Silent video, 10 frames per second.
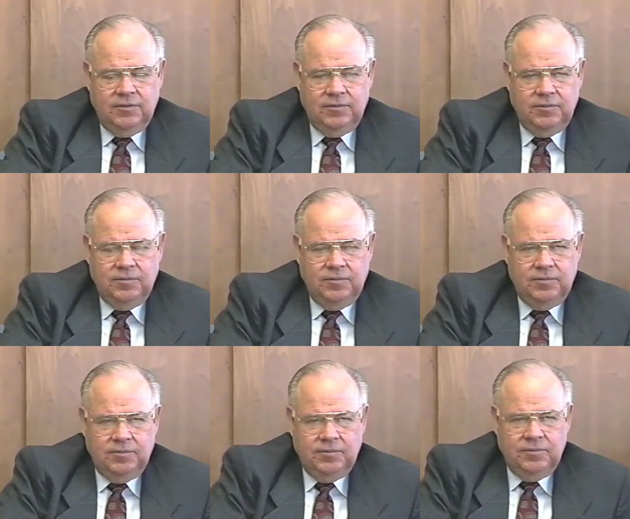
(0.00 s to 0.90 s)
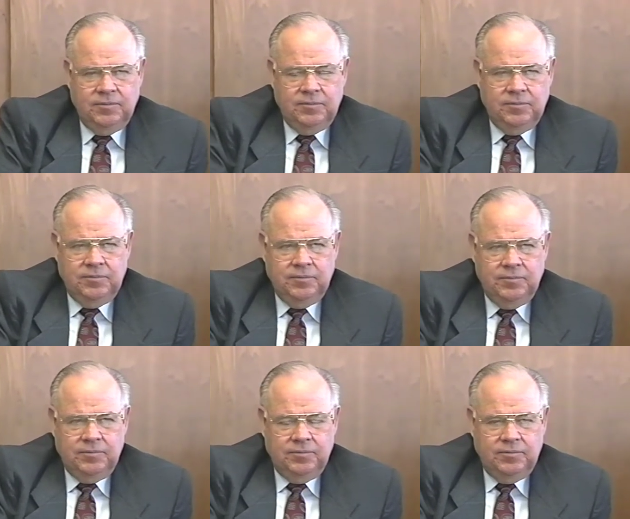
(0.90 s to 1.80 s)

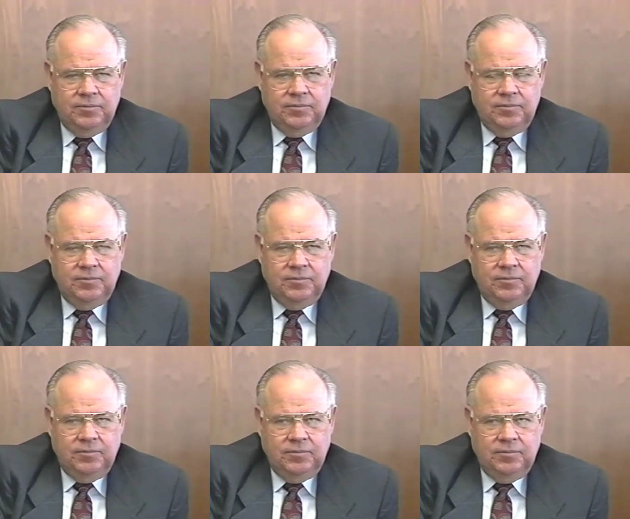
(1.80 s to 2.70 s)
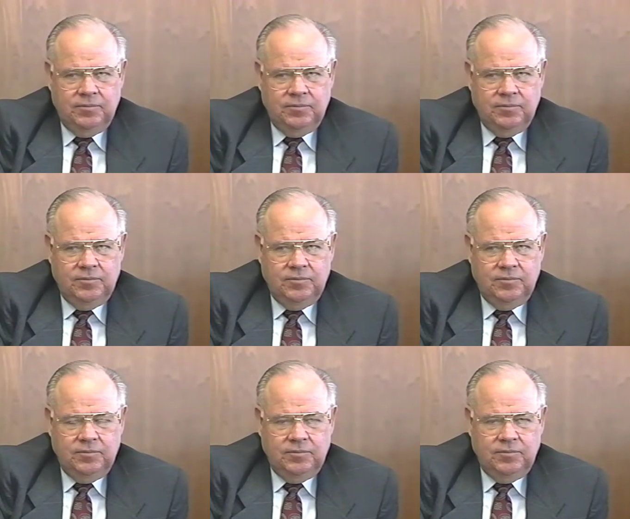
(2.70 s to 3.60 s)

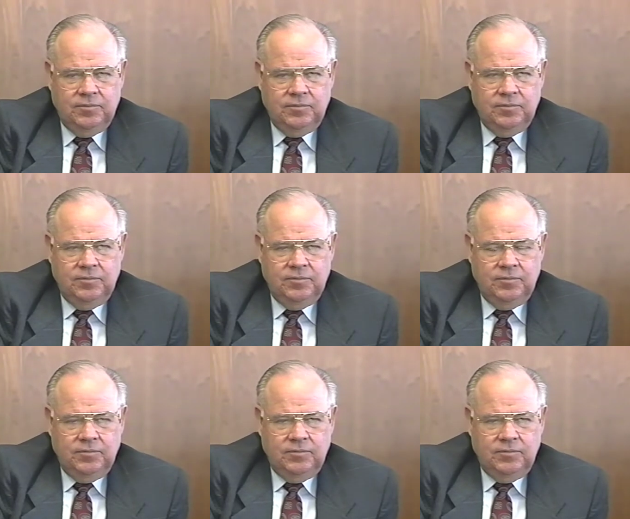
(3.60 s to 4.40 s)
No one is speaking in this clip.